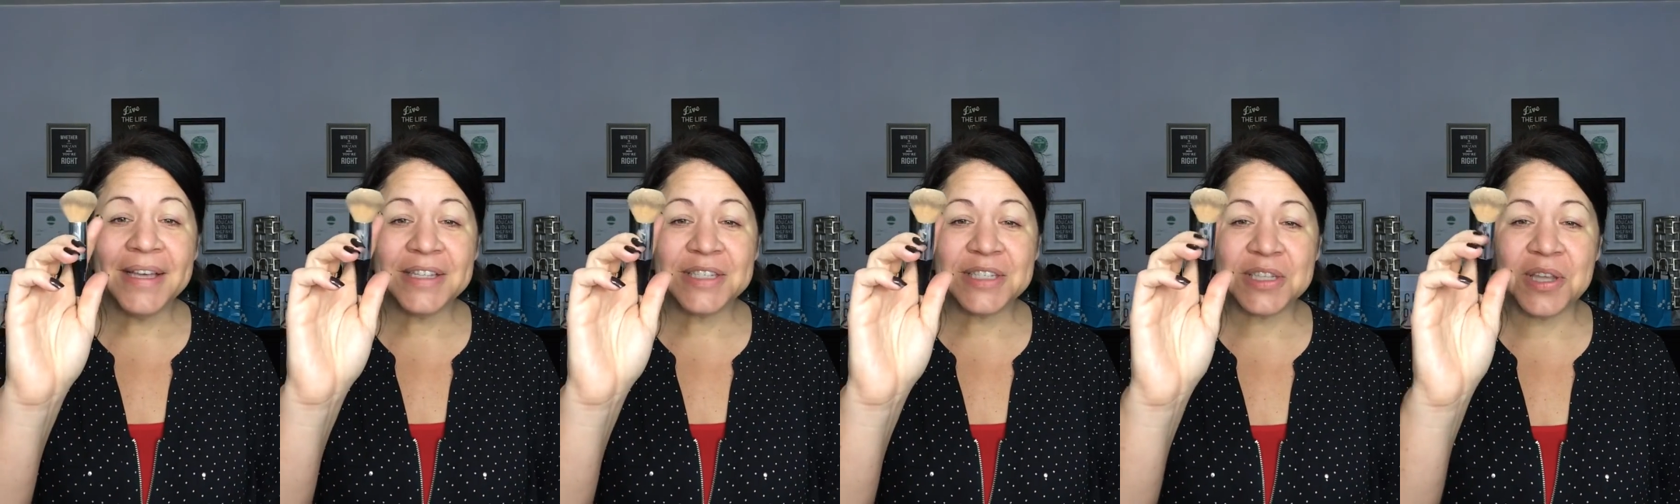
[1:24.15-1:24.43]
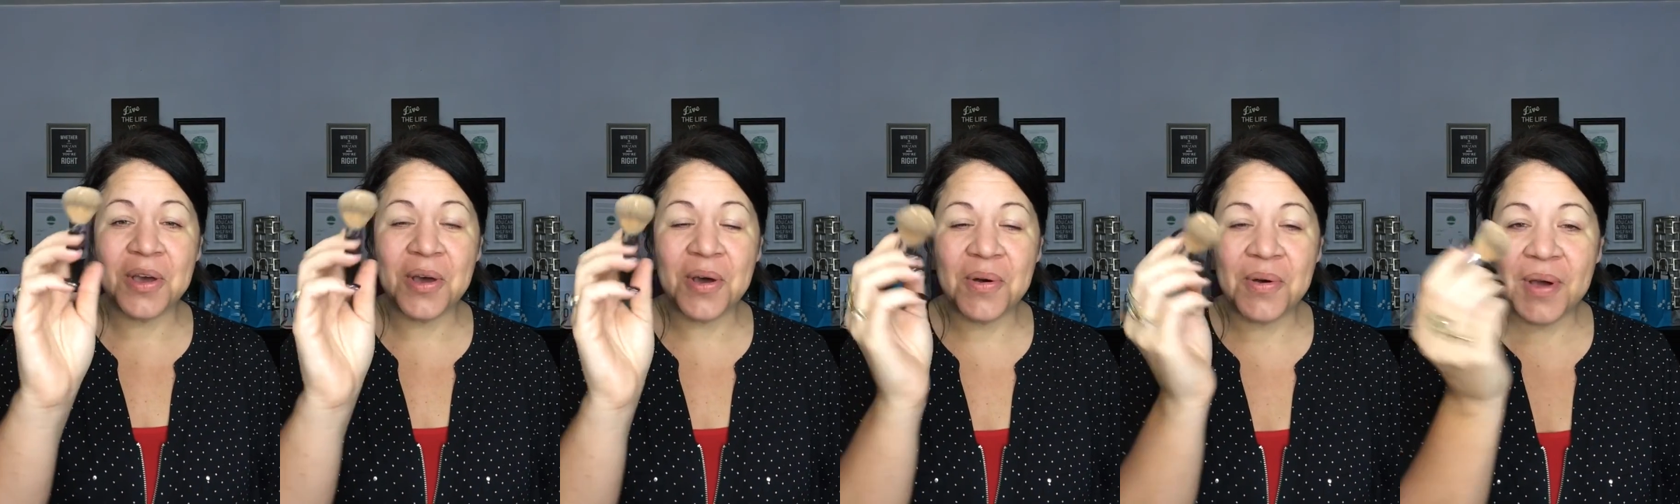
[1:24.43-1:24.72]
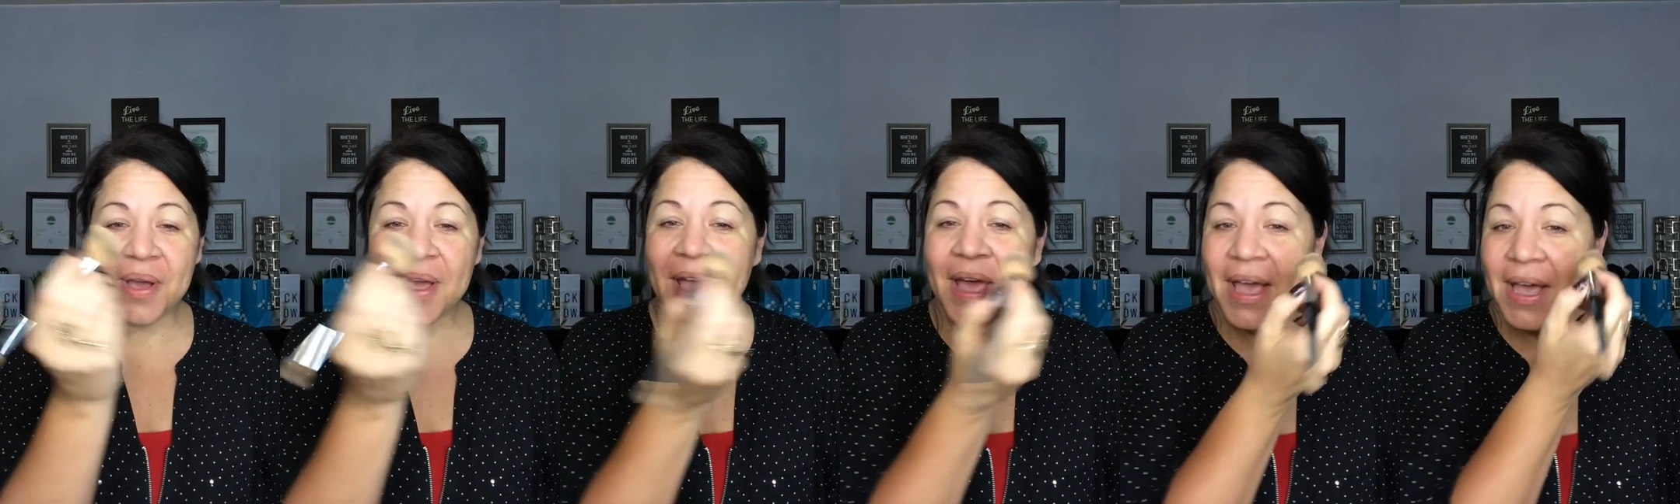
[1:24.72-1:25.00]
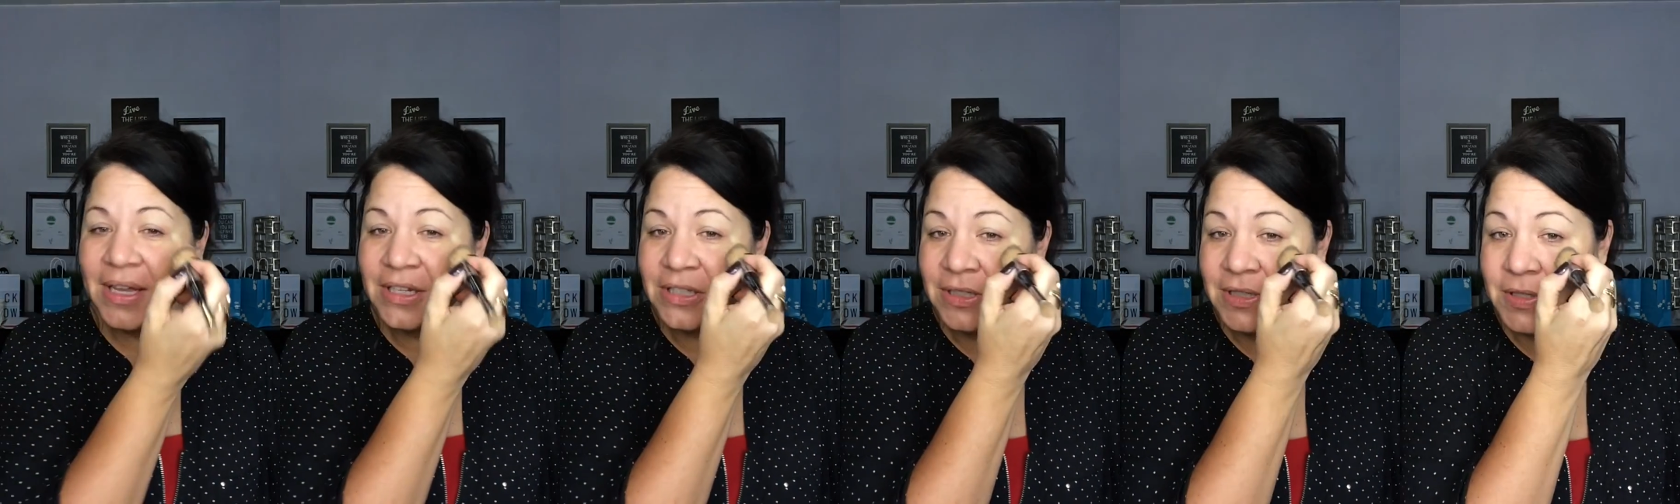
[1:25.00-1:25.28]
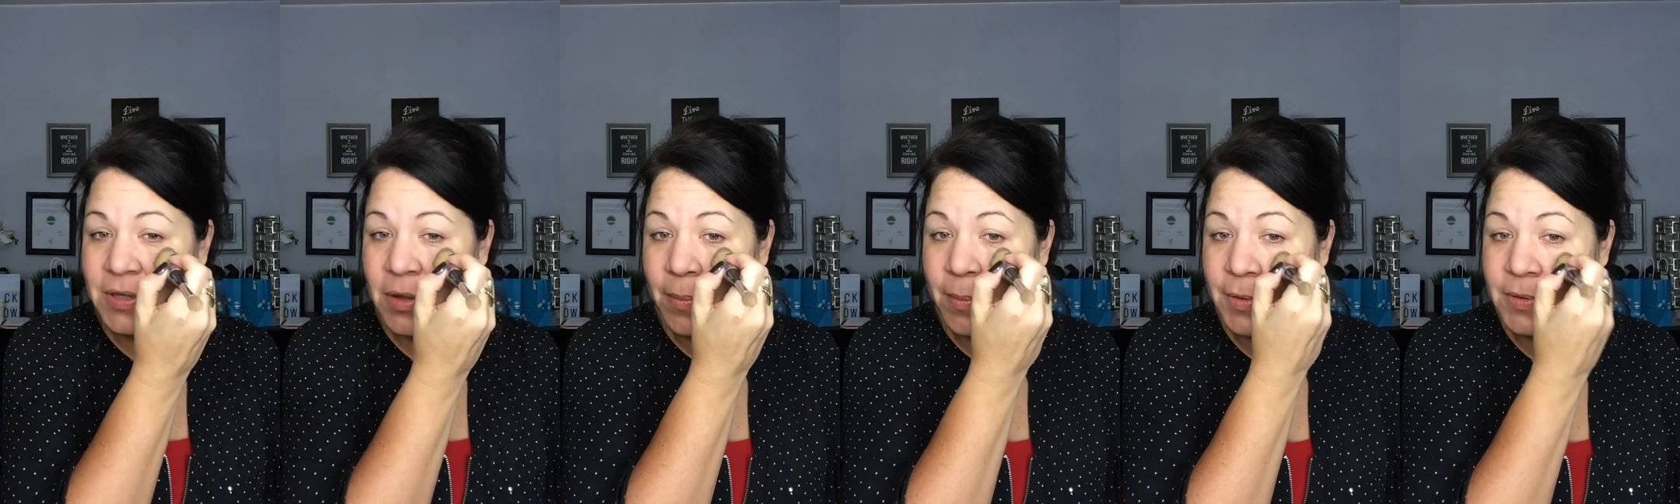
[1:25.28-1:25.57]
So it's
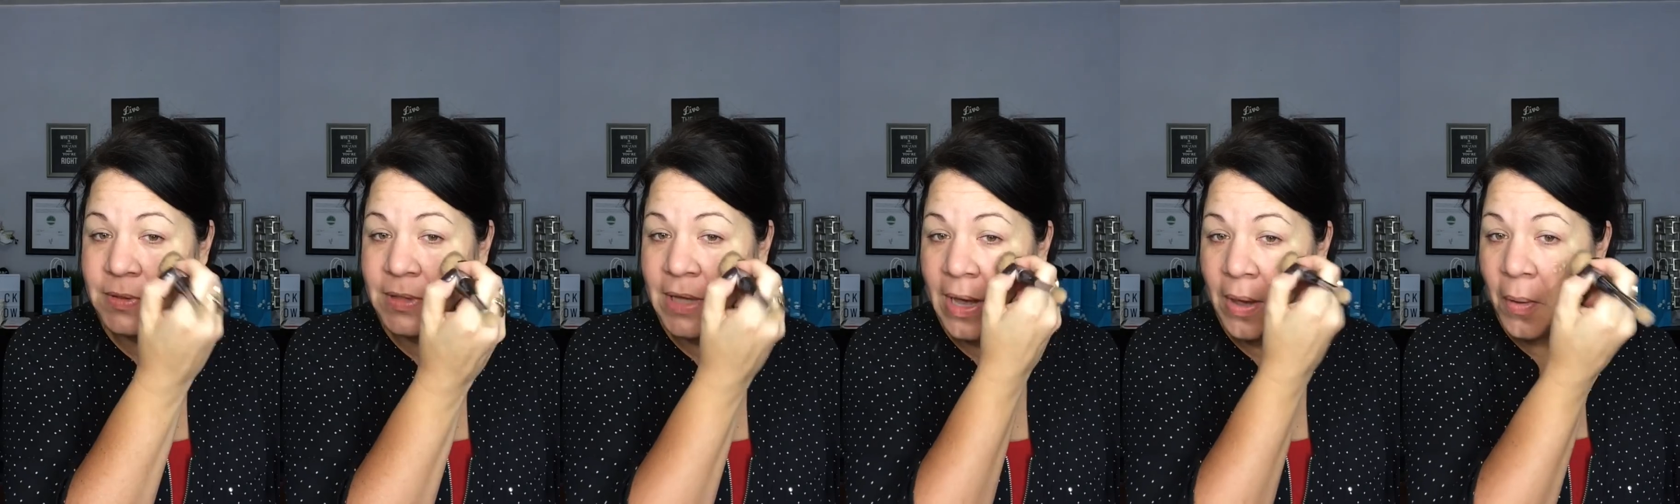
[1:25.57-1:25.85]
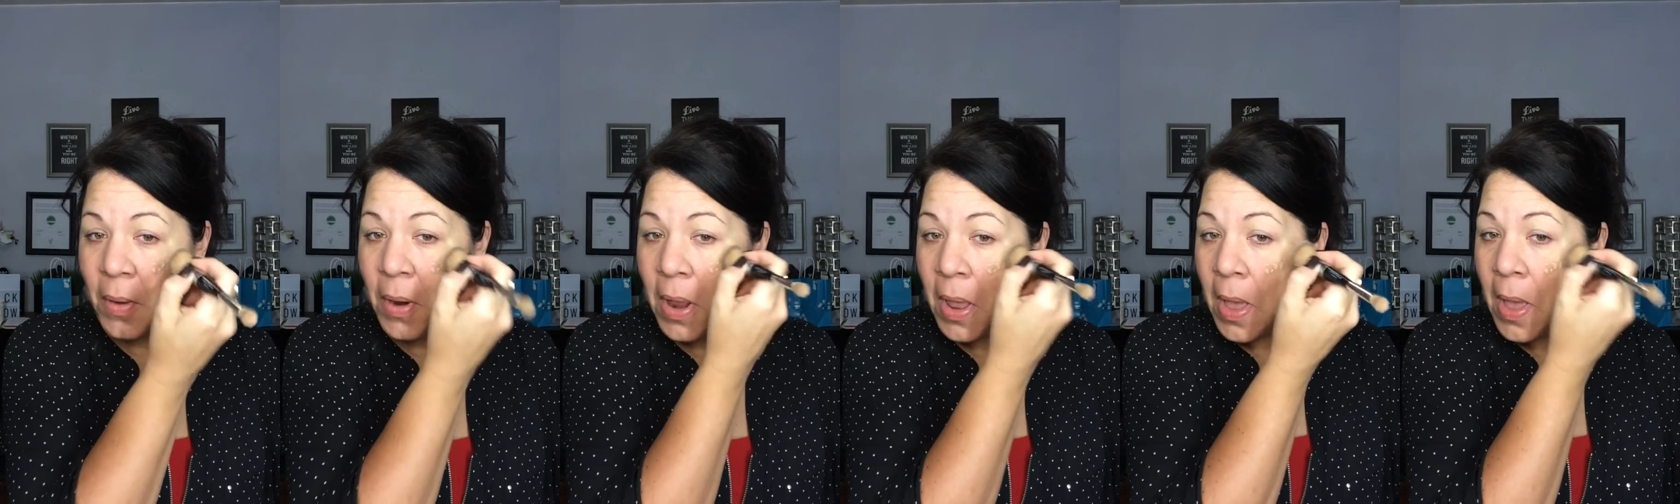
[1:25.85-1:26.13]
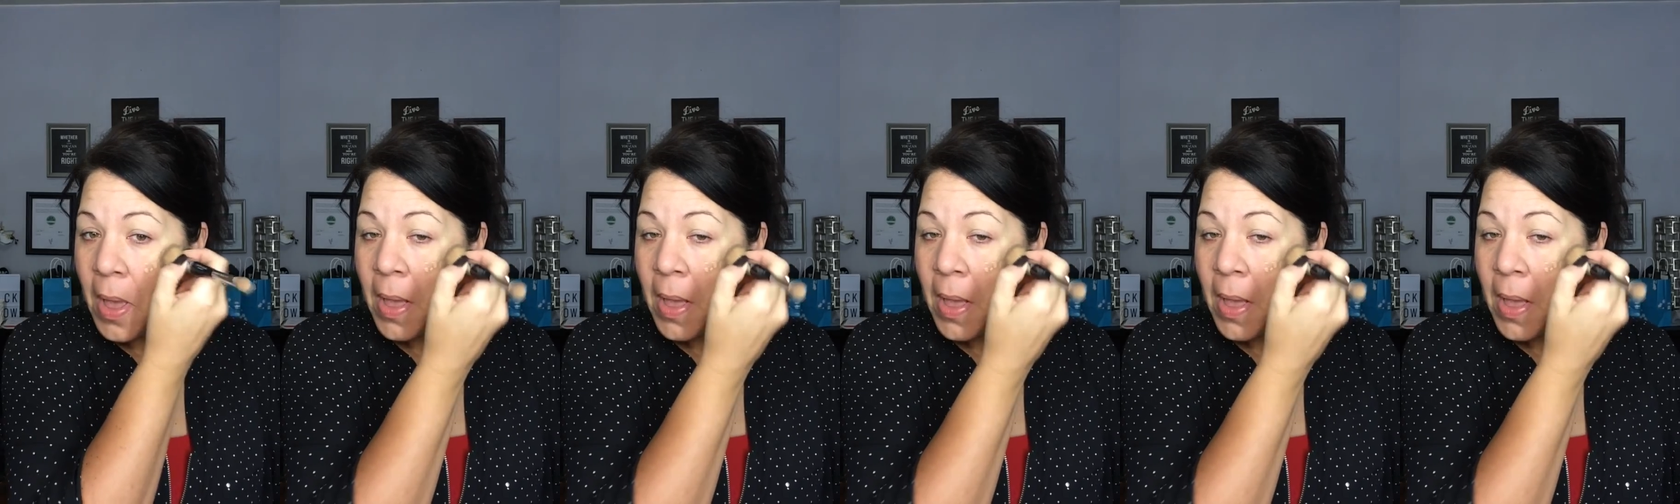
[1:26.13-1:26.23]
just almost out.